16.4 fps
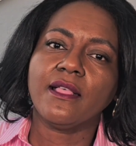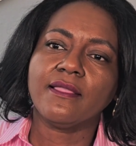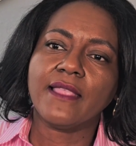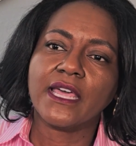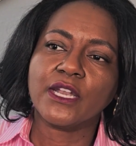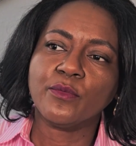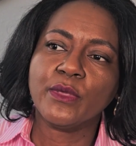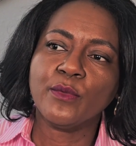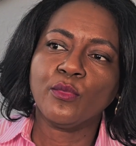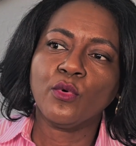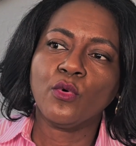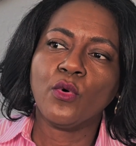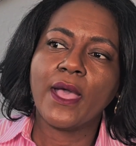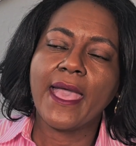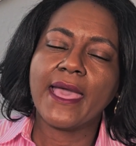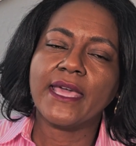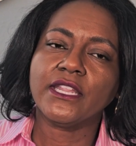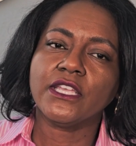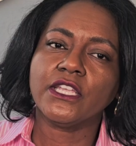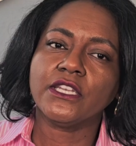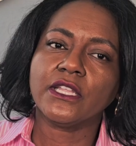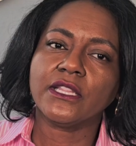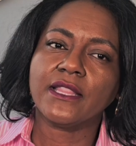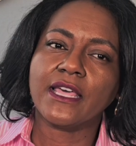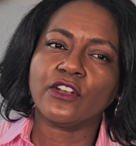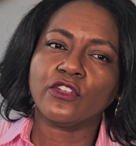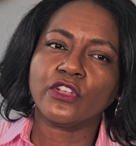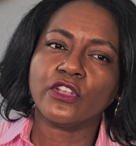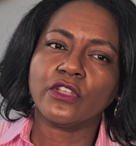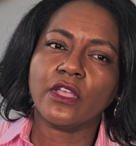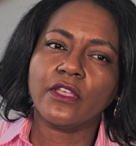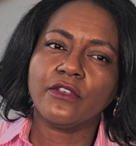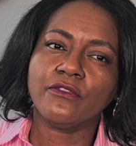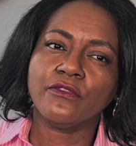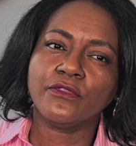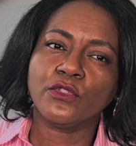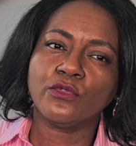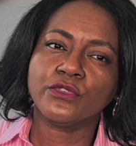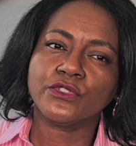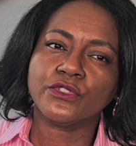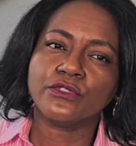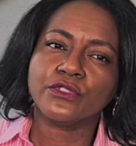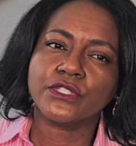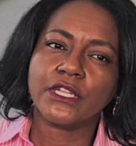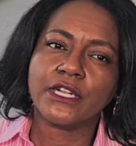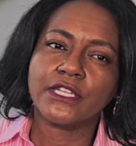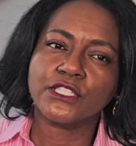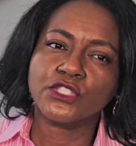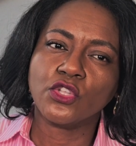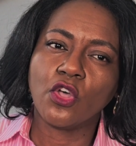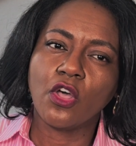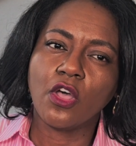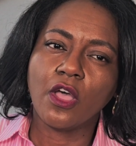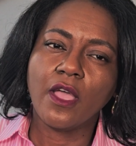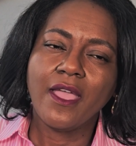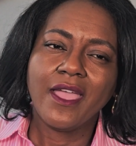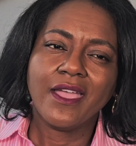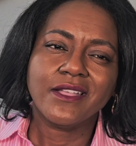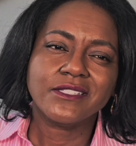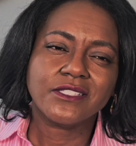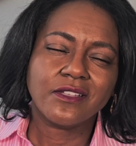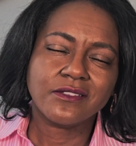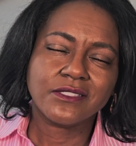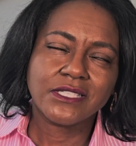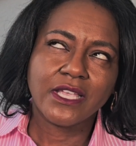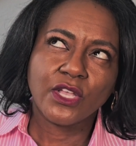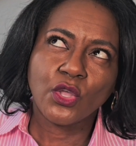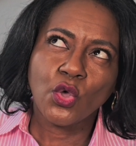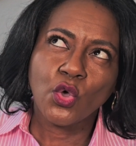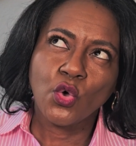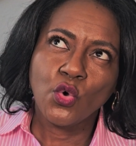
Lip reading: A lot of people had it, a lot of influencers that I saw. And so I was like,